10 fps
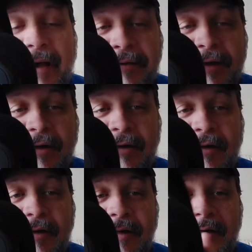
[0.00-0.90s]
out
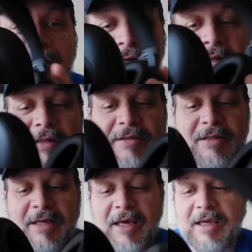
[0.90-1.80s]
there.
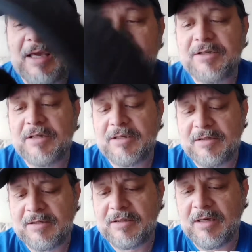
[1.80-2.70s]
These are the
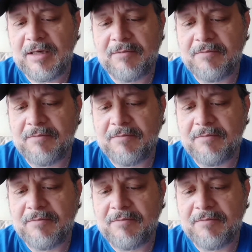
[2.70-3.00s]
AKGs,